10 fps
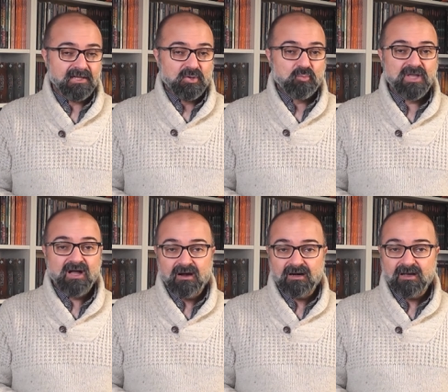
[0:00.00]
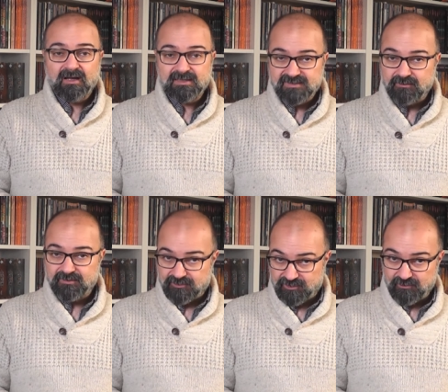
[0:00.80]
We are also
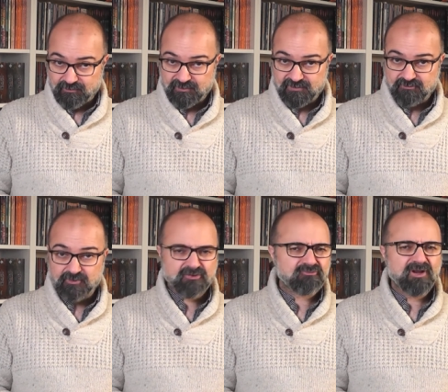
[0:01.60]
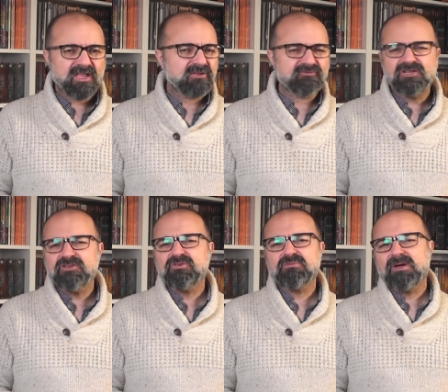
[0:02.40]
introduced to an array of
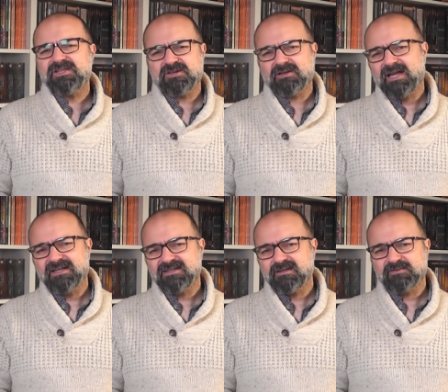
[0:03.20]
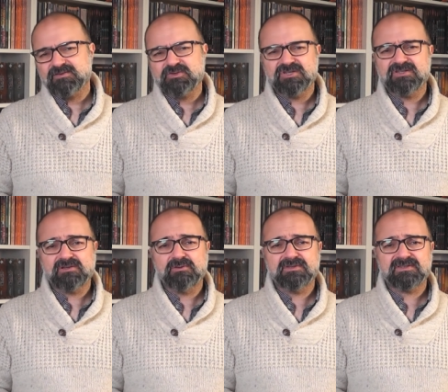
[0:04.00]
new magical items, which
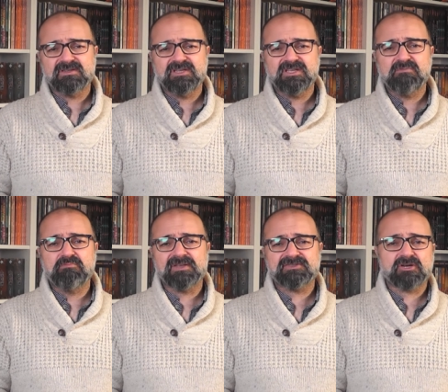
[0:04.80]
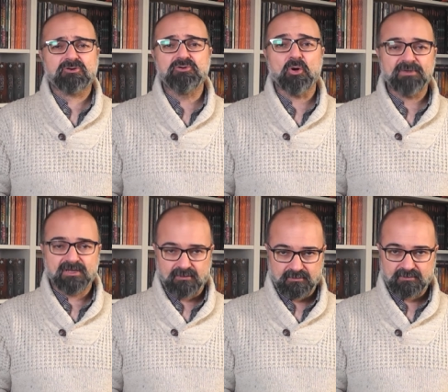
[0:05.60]
includes the
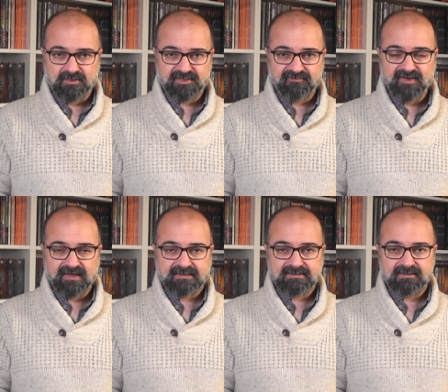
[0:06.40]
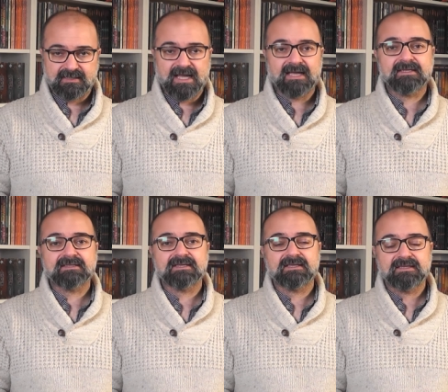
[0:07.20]
batrachinomicon artifact,
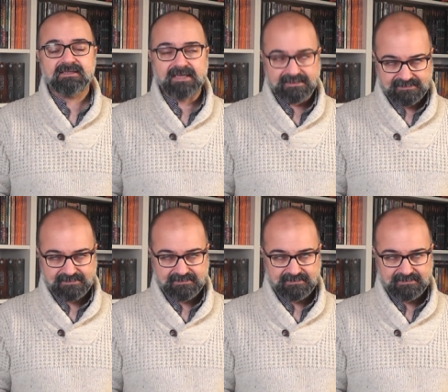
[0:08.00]
and yes,